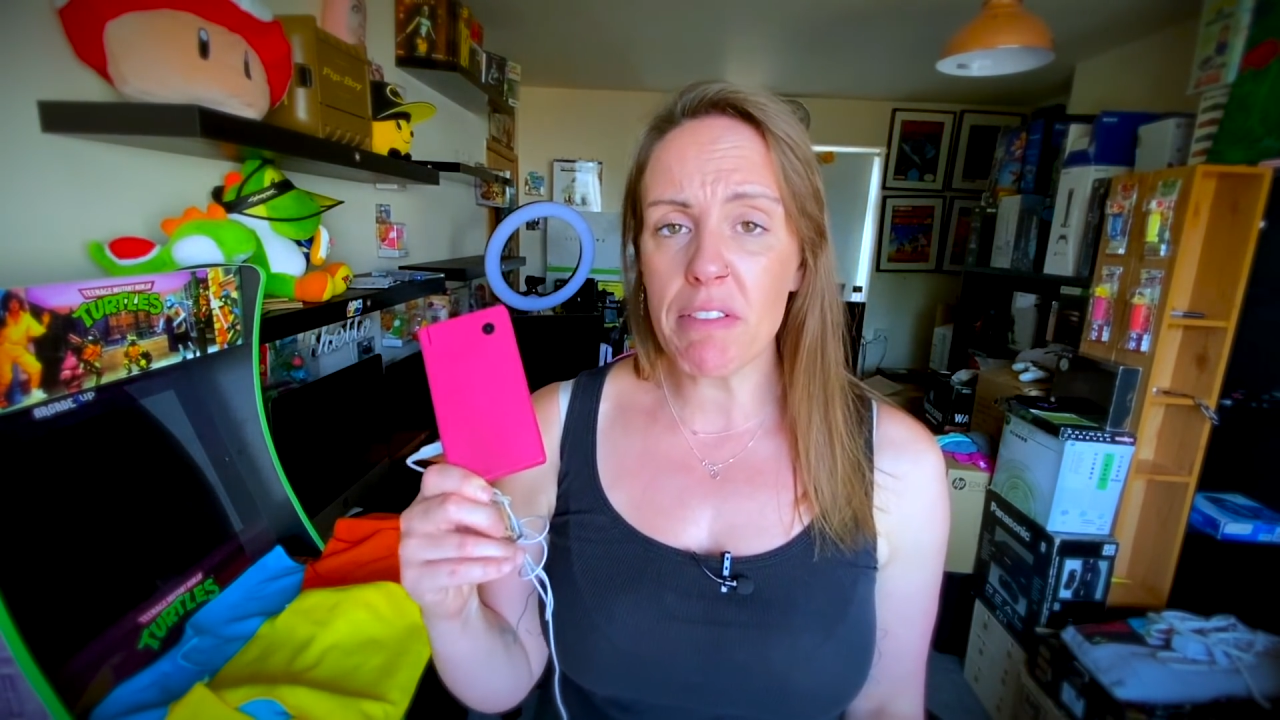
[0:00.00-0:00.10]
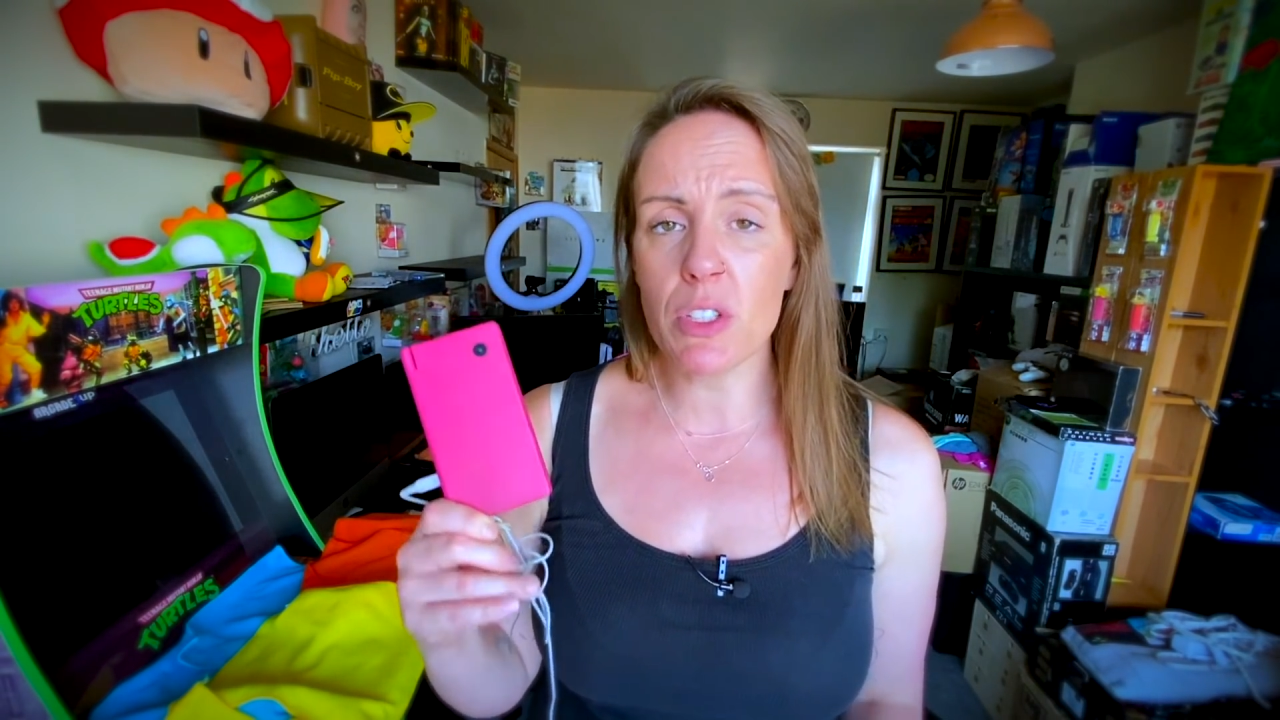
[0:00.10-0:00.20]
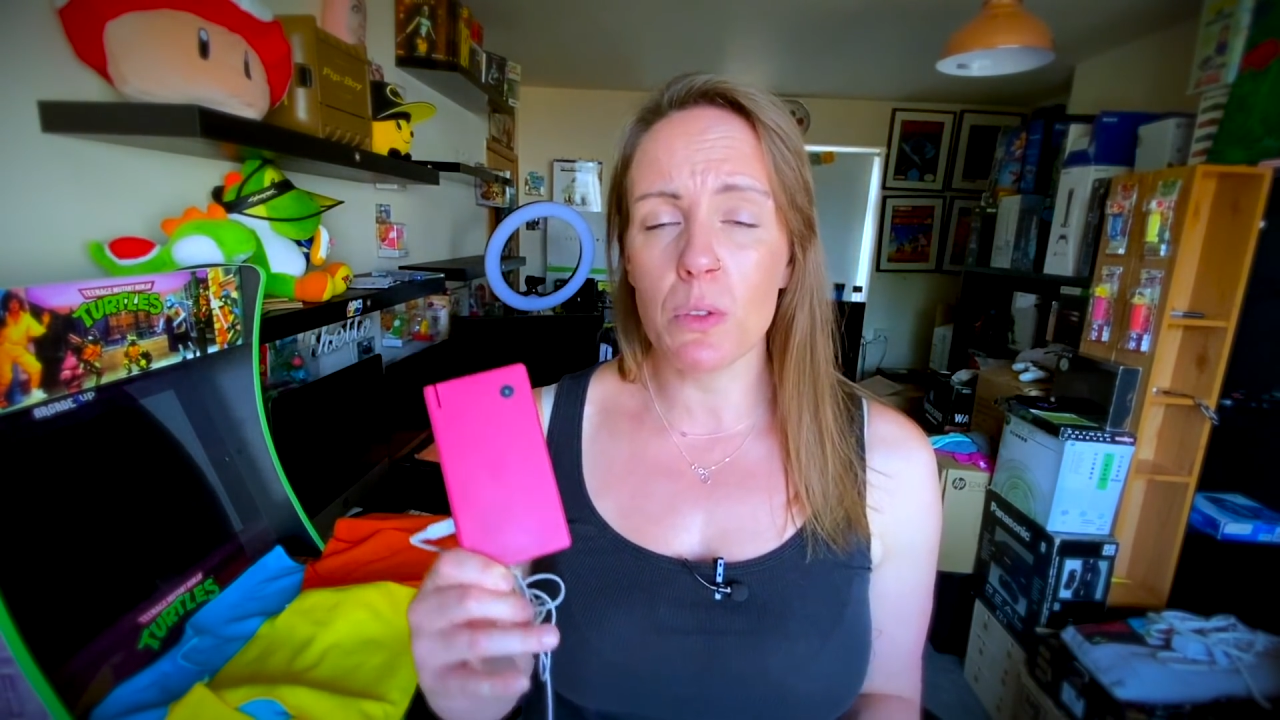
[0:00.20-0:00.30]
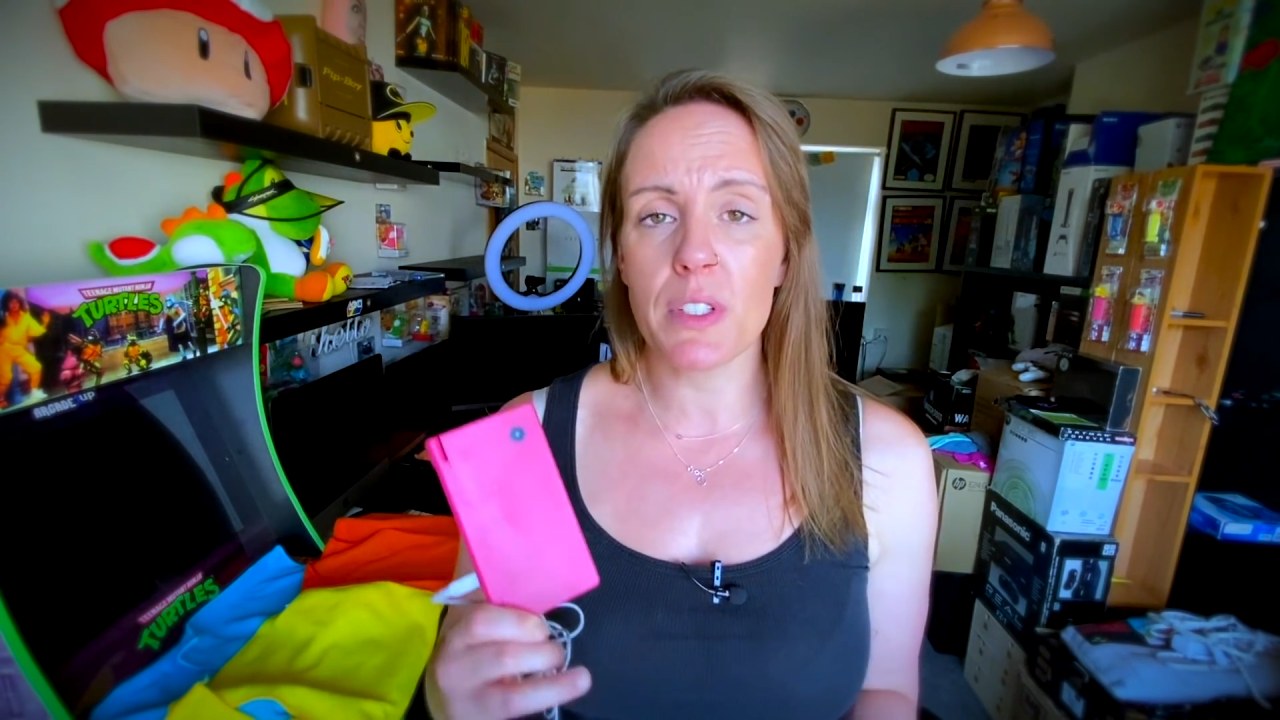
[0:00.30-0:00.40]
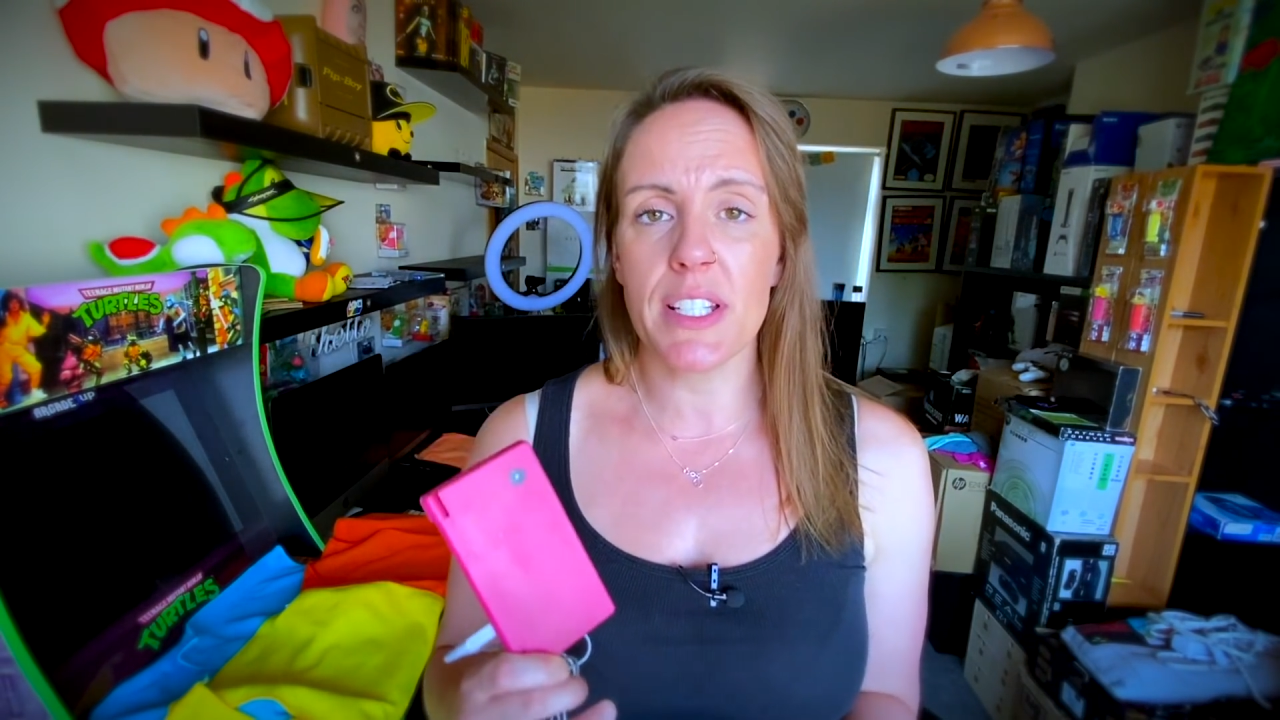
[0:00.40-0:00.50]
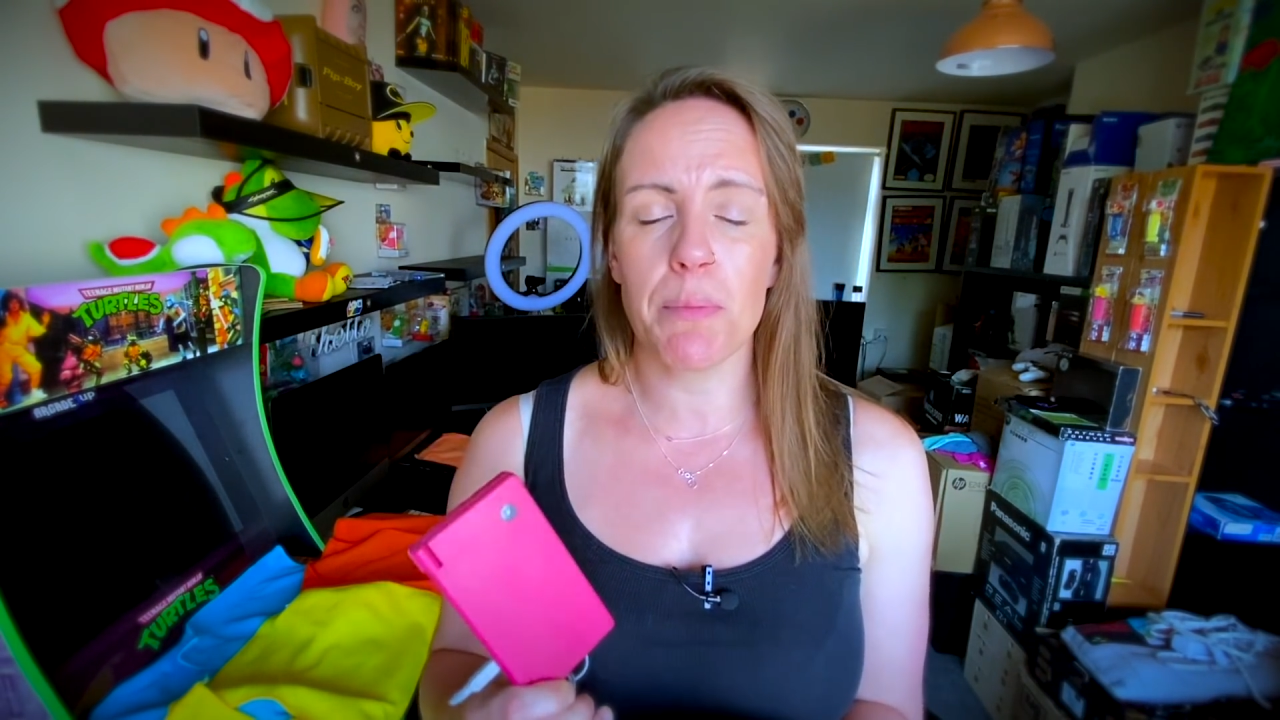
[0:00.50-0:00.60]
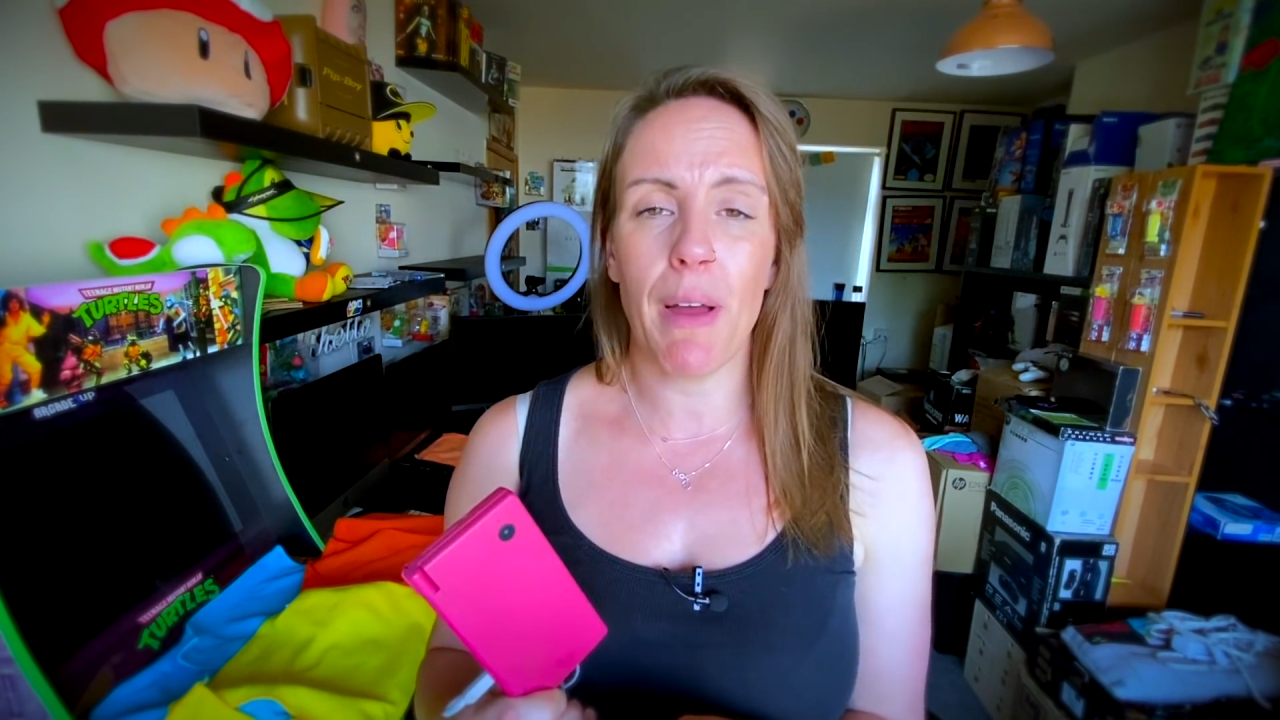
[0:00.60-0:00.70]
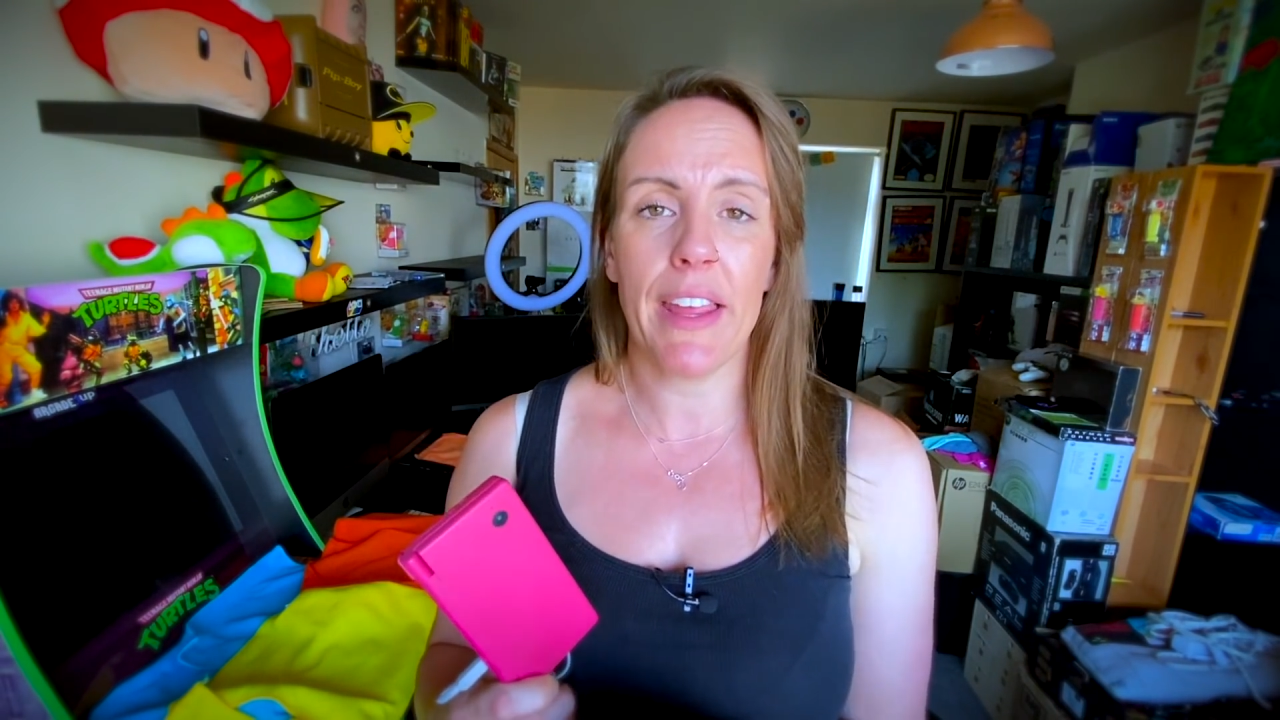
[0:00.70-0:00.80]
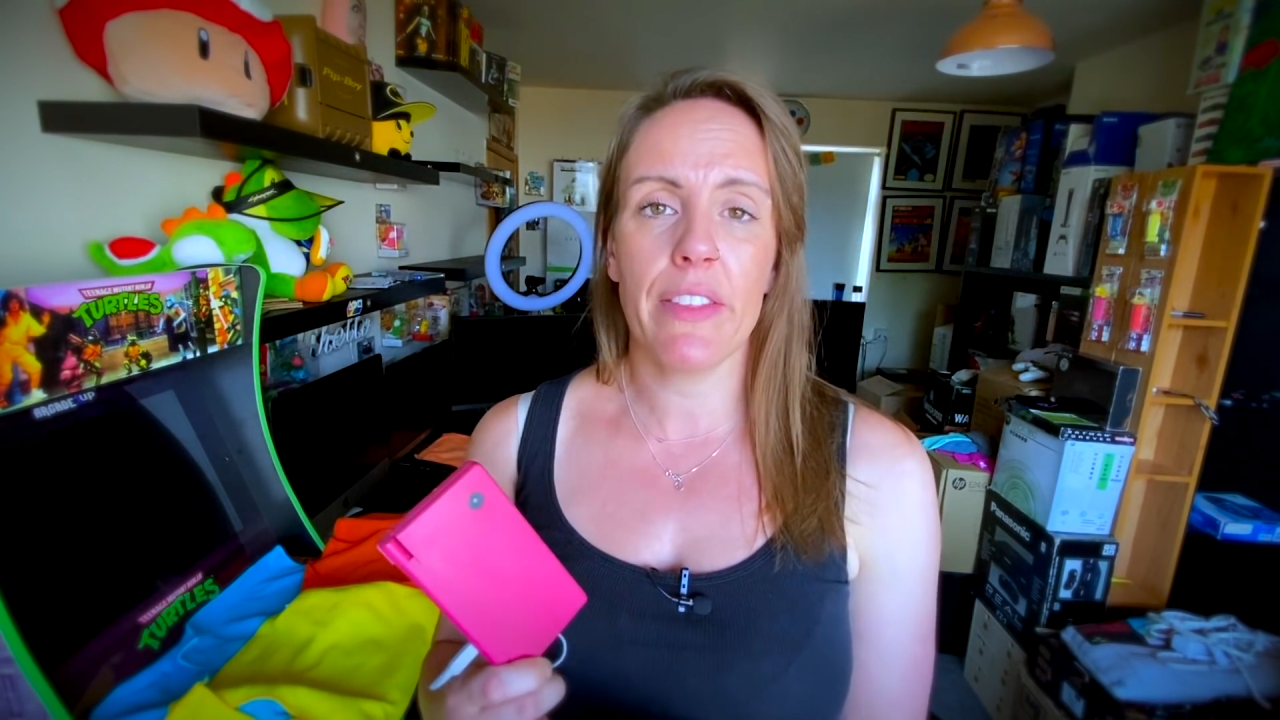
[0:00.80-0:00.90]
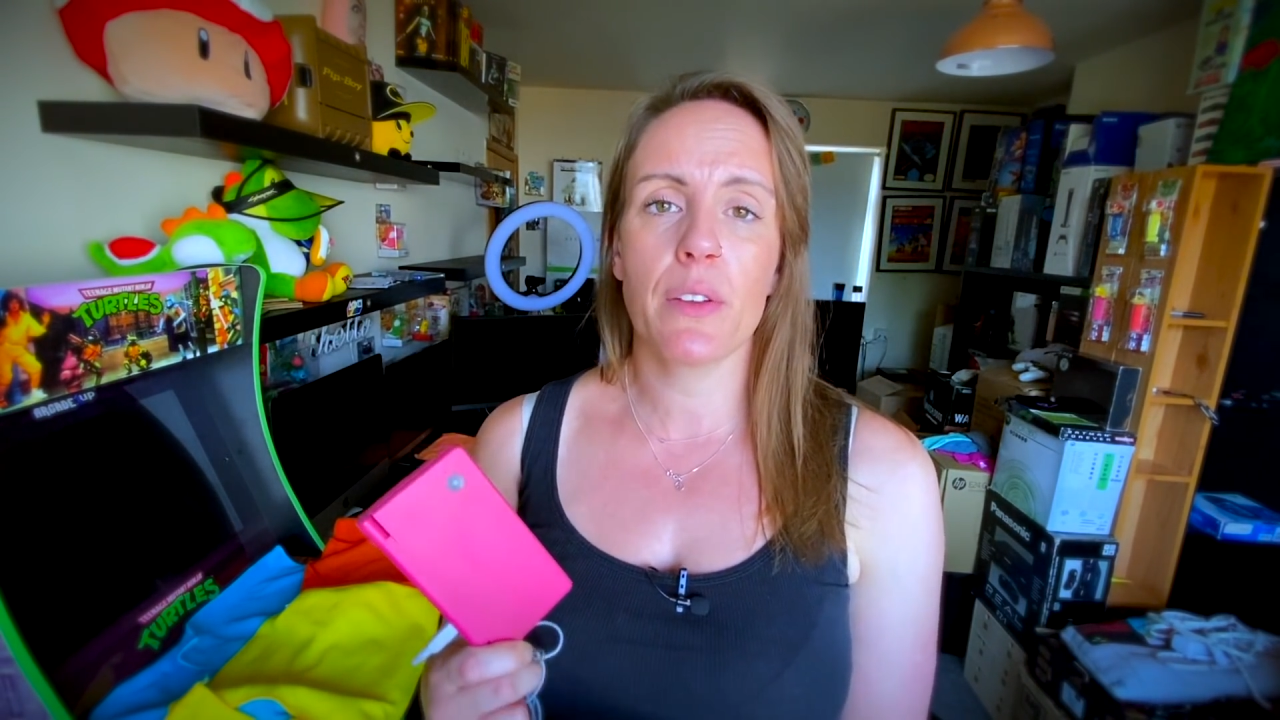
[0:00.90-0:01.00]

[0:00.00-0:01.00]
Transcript: resorting to buying